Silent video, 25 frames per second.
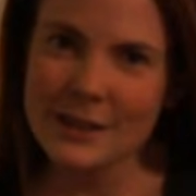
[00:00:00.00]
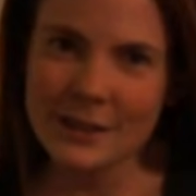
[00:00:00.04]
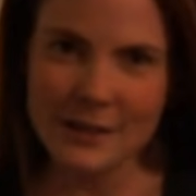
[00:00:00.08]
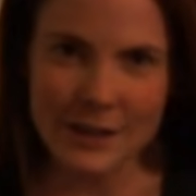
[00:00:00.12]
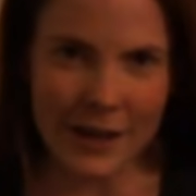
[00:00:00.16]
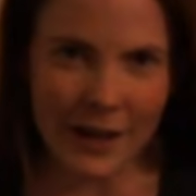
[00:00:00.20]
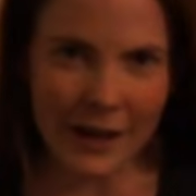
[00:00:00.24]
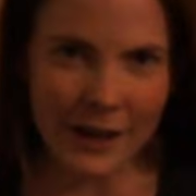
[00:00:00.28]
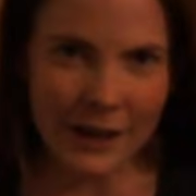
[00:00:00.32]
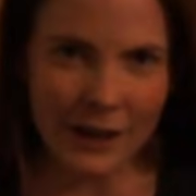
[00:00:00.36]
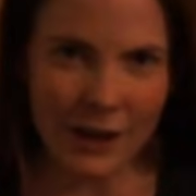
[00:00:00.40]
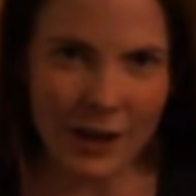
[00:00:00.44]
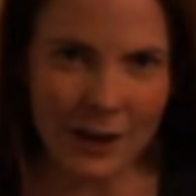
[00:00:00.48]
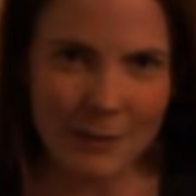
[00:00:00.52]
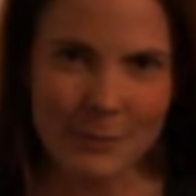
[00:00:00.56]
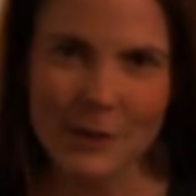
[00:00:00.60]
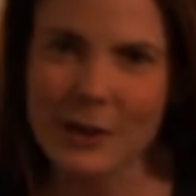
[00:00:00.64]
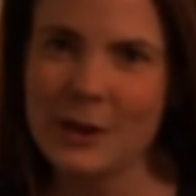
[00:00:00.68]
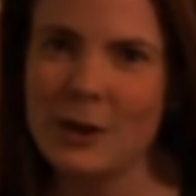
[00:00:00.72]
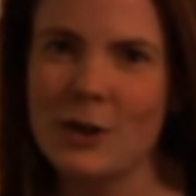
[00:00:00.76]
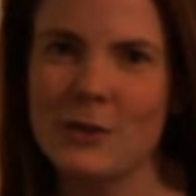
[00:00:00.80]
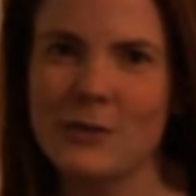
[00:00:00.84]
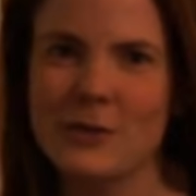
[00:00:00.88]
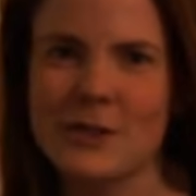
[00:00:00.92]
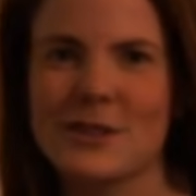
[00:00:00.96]
Today, I'm
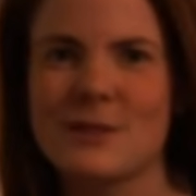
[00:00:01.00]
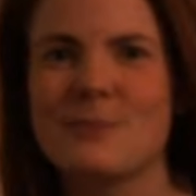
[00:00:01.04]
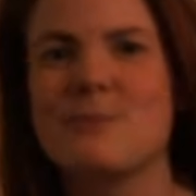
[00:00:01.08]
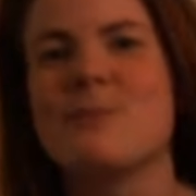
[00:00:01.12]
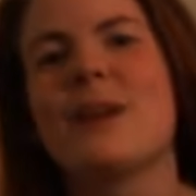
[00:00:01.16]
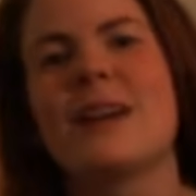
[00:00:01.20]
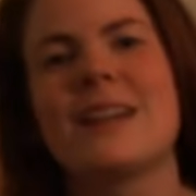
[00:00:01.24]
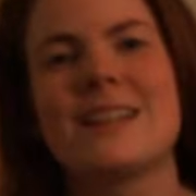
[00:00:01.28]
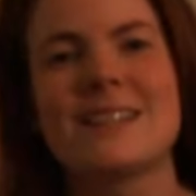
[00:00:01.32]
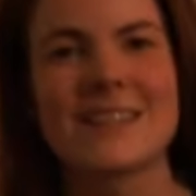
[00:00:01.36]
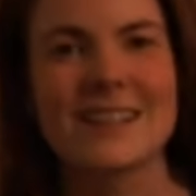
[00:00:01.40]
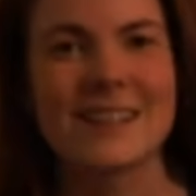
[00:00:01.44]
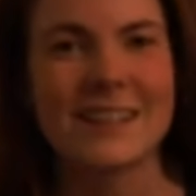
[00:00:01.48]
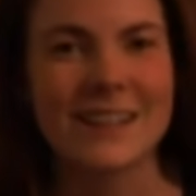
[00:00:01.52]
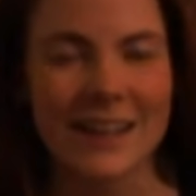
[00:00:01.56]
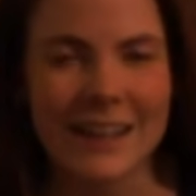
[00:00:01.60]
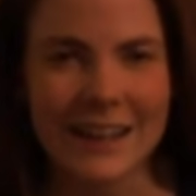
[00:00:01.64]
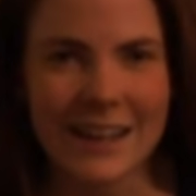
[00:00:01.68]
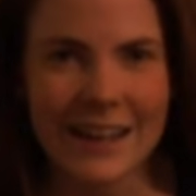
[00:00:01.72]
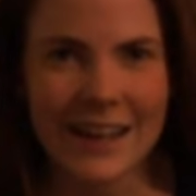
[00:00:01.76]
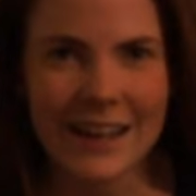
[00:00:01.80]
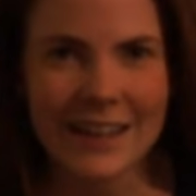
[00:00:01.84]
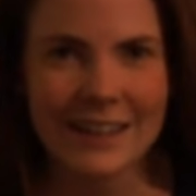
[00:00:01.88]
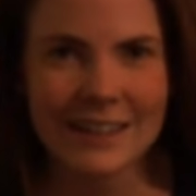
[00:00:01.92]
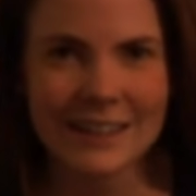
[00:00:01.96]
going to go over some basic
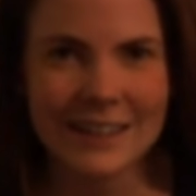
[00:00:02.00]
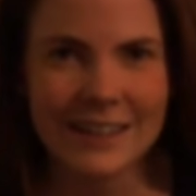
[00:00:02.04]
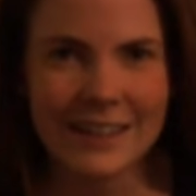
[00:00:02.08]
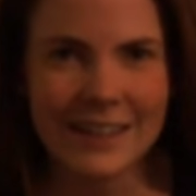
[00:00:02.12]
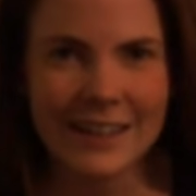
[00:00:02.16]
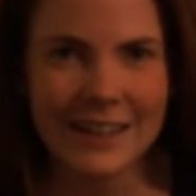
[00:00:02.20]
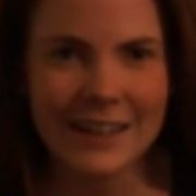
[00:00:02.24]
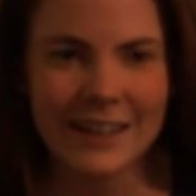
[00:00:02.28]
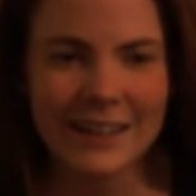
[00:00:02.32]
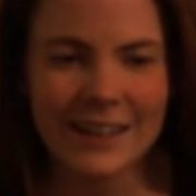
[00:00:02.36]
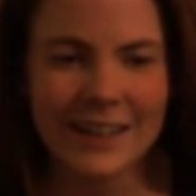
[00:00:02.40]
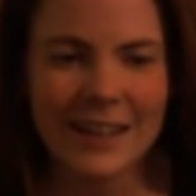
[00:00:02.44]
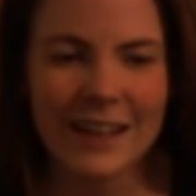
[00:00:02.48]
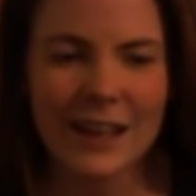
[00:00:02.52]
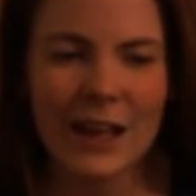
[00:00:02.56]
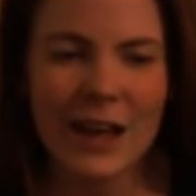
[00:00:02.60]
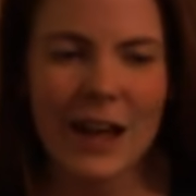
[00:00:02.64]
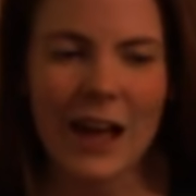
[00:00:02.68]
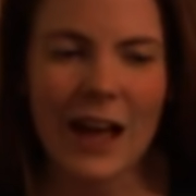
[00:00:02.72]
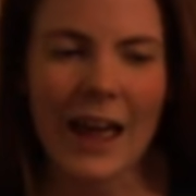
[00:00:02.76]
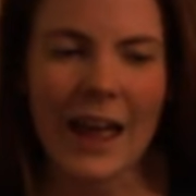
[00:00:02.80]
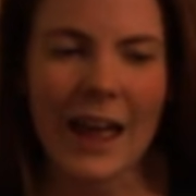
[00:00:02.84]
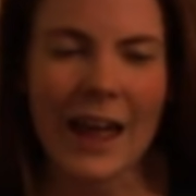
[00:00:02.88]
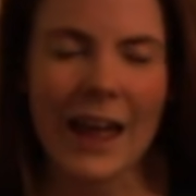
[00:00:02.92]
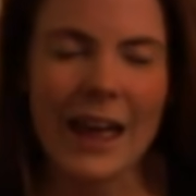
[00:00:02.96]
gun handling
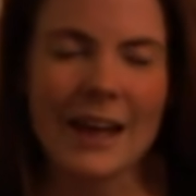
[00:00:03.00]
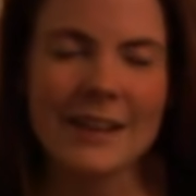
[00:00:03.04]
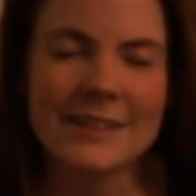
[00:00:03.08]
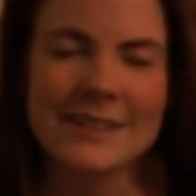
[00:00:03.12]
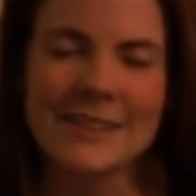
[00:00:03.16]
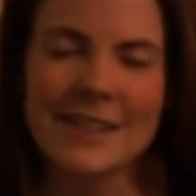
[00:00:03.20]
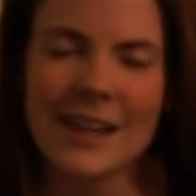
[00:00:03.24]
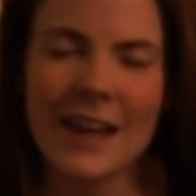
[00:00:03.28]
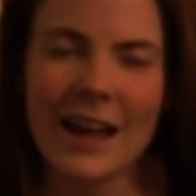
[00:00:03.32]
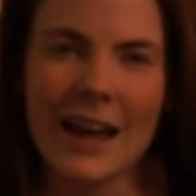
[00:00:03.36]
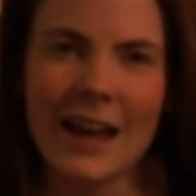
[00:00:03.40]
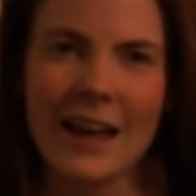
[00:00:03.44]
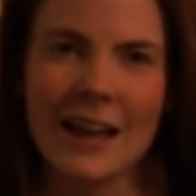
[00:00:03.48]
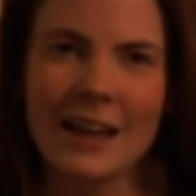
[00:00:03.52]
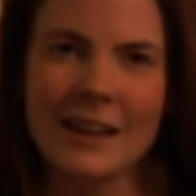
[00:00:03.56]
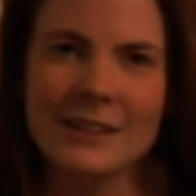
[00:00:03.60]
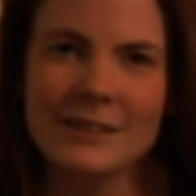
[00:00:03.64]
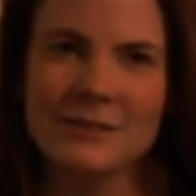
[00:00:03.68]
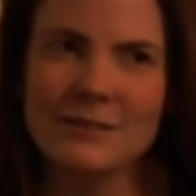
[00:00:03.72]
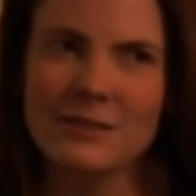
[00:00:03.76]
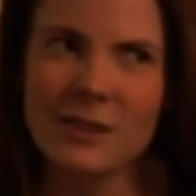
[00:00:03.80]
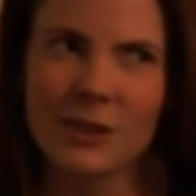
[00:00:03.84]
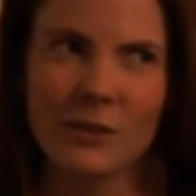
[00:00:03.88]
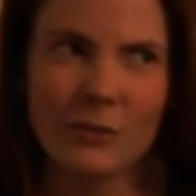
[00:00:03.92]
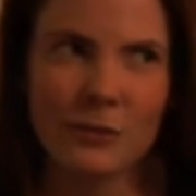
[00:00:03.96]
and
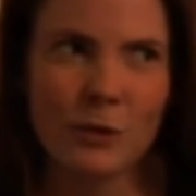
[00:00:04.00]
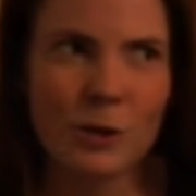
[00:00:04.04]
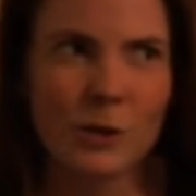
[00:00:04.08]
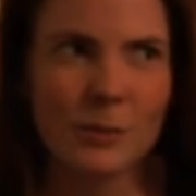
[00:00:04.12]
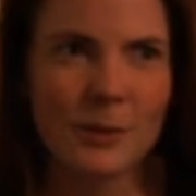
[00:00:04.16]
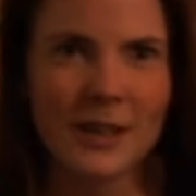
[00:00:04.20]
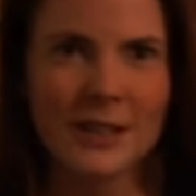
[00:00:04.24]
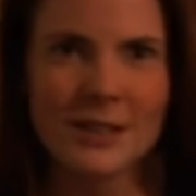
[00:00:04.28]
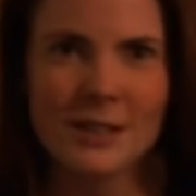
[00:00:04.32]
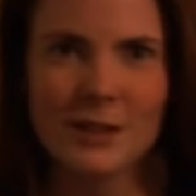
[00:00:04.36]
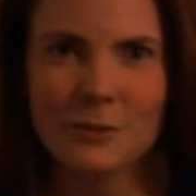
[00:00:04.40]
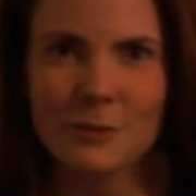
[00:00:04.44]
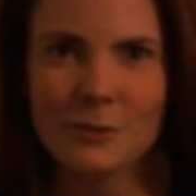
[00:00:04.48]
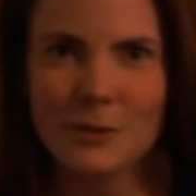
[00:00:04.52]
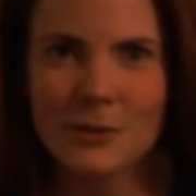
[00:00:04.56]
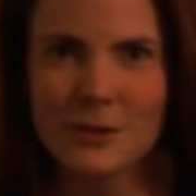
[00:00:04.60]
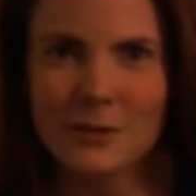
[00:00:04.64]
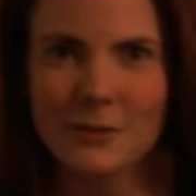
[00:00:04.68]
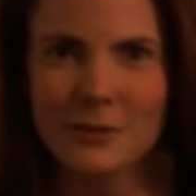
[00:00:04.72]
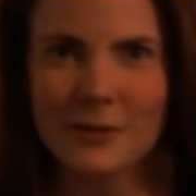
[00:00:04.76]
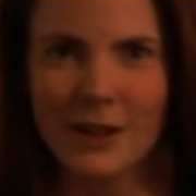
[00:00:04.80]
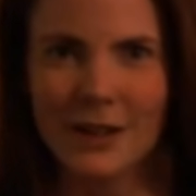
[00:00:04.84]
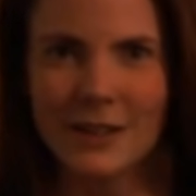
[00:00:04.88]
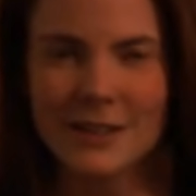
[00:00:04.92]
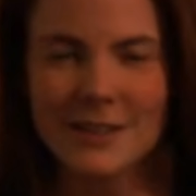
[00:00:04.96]
the 4 basic
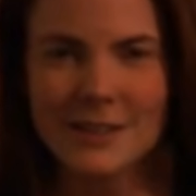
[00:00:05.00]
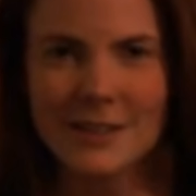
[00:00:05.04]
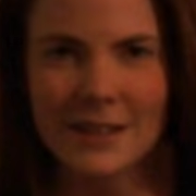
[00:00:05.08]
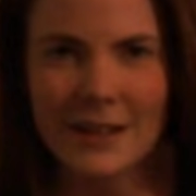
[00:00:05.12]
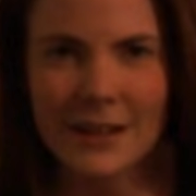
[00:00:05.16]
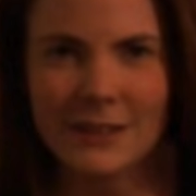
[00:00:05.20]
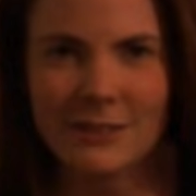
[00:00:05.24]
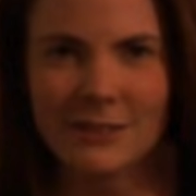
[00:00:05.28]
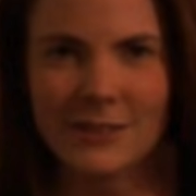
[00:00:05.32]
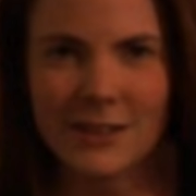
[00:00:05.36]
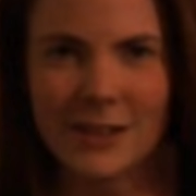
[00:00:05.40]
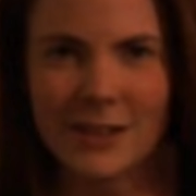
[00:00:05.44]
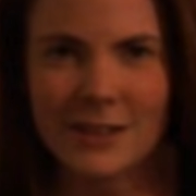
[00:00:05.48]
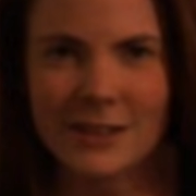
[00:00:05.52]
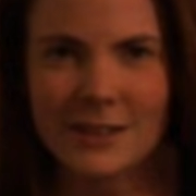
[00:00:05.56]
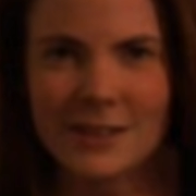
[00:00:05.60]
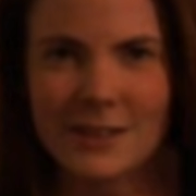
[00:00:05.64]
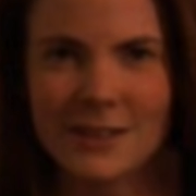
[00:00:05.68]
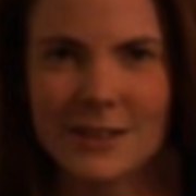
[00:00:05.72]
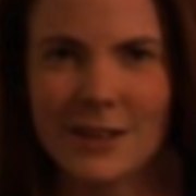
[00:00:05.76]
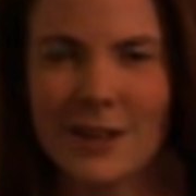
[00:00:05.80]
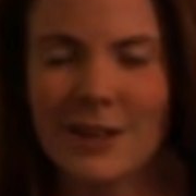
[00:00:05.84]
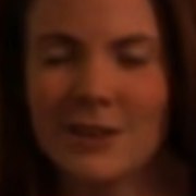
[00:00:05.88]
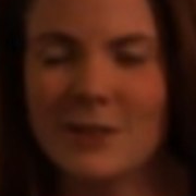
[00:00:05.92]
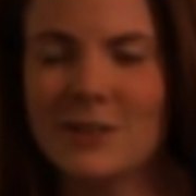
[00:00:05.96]
rules of gun safety.
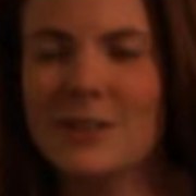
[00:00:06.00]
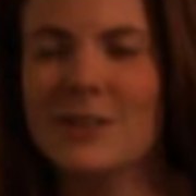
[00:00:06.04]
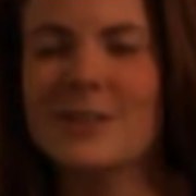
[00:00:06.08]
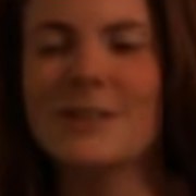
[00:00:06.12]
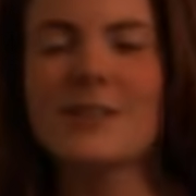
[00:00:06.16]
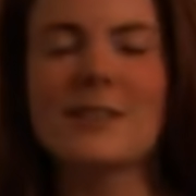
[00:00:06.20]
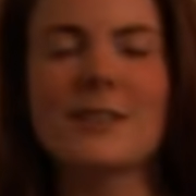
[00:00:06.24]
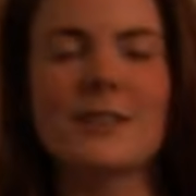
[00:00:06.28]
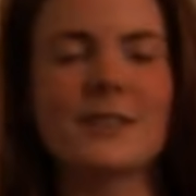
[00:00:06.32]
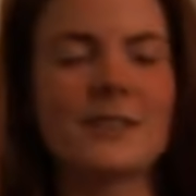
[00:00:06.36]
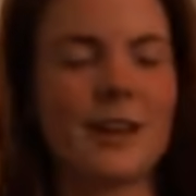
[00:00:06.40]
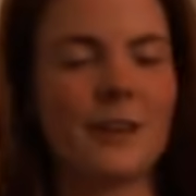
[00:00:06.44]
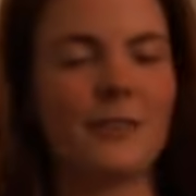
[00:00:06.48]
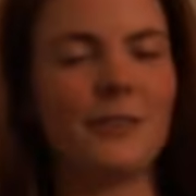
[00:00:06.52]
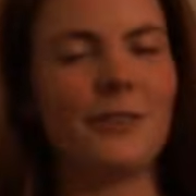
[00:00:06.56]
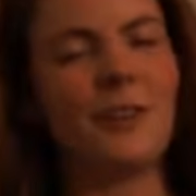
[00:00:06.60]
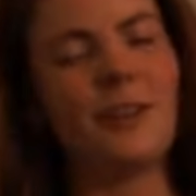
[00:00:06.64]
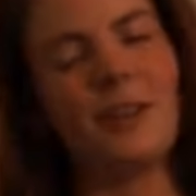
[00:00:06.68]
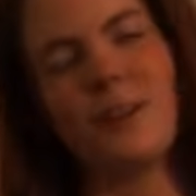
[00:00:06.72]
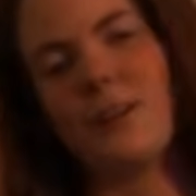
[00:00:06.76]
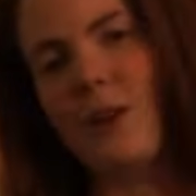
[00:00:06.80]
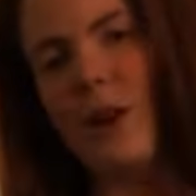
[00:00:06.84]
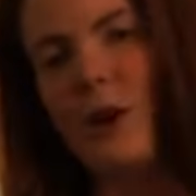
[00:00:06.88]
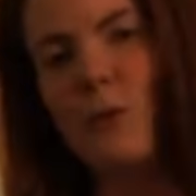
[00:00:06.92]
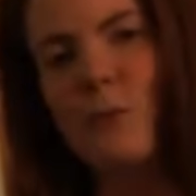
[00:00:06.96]
So this is the stuff
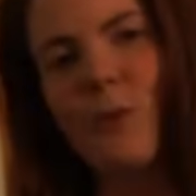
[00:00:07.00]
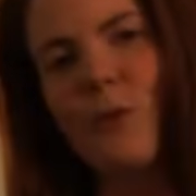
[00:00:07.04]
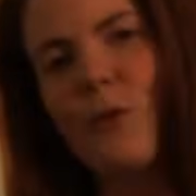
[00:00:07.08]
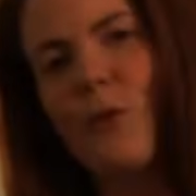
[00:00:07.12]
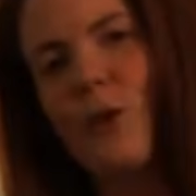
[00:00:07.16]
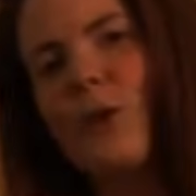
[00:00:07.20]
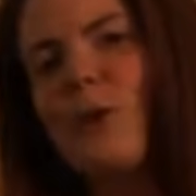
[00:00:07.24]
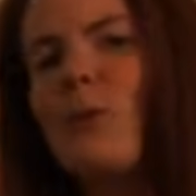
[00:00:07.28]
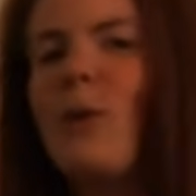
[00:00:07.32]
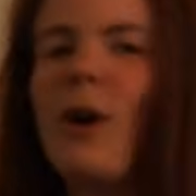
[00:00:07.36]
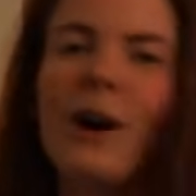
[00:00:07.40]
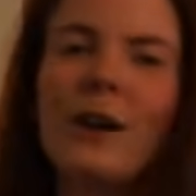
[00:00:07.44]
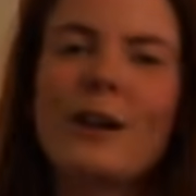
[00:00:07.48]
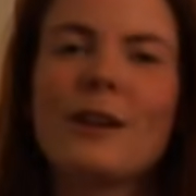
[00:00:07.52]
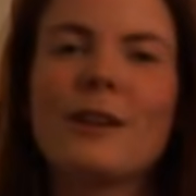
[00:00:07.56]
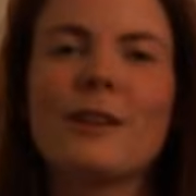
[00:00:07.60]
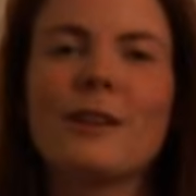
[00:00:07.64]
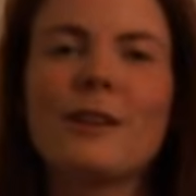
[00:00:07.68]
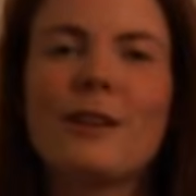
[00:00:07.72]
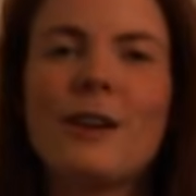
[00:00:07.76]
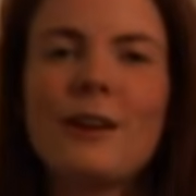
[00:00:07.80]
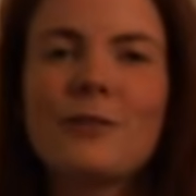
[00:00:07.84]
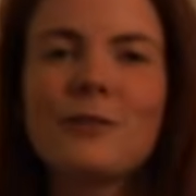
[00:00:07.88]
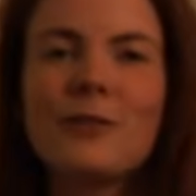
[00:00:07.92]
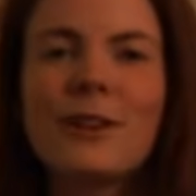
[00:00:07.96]
you need to know before you walk into
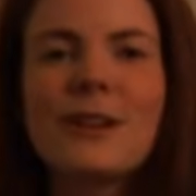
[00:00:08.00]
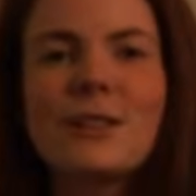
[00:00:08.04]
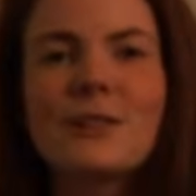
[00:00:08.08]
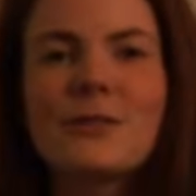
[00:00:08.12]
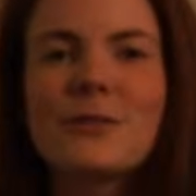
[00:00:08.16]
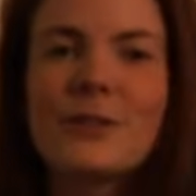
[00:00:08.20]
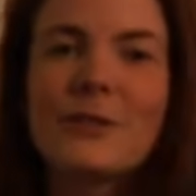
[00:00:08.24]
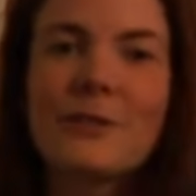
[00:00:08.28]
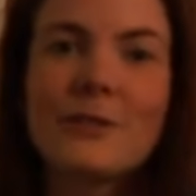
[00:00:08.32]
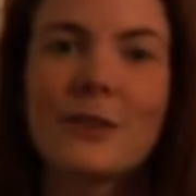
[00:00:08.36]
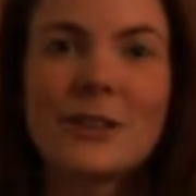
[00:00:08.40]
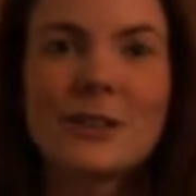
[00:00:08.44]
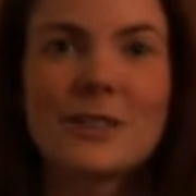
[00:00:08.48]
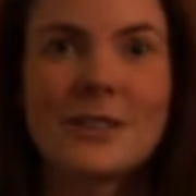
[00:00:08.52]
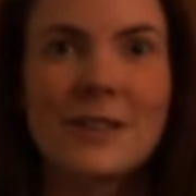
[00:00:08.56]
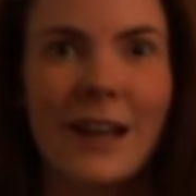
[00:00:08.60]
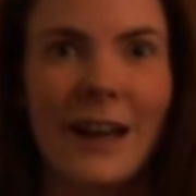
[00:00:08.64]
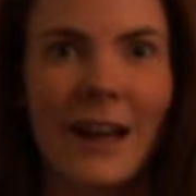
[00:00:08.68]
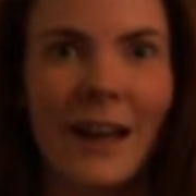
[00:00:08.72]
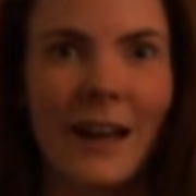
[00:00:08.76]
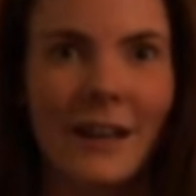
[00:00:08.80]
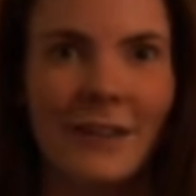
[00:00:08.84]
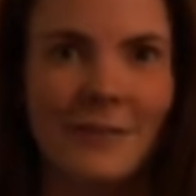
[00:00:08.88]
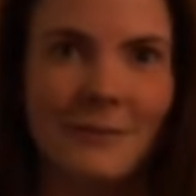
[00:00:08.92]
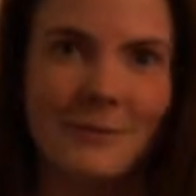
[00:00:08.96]
the gun range for the first
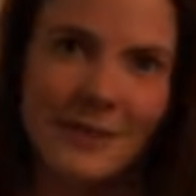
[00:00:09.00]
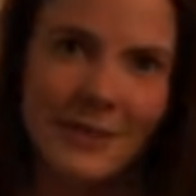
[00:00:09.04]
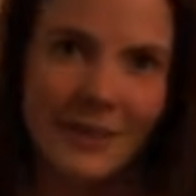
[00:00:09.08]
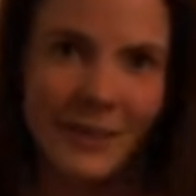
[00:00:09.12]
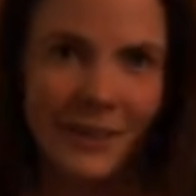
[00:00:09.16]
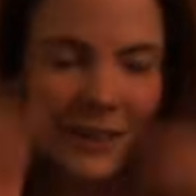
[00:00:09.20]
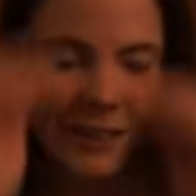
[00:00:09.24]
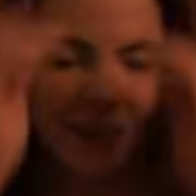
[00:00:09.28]
time.